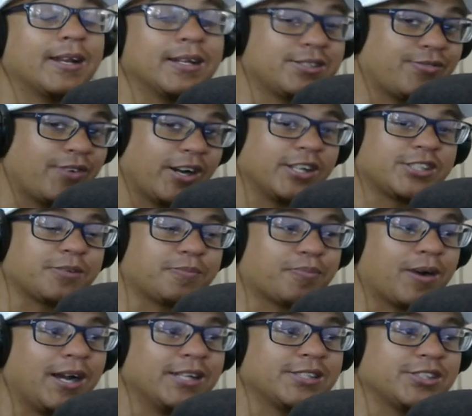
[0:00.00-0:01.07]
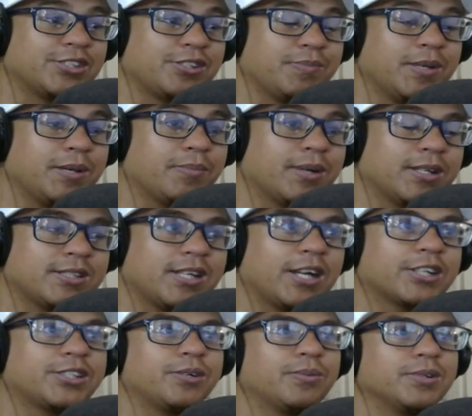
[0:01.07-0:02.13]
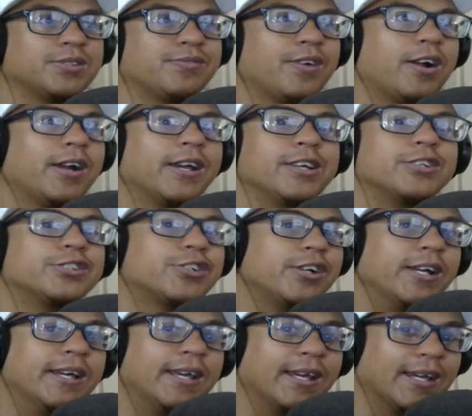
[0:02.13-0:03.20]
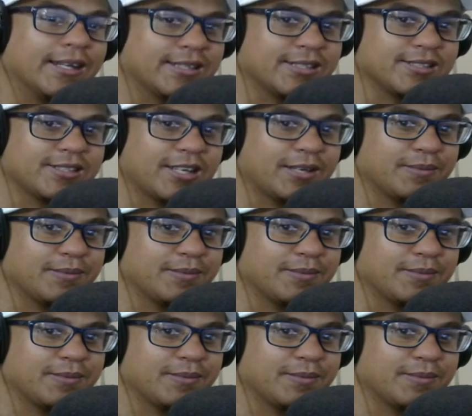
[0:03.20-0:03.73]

it's very surprising to me, but it's actually what's very intriguing at the same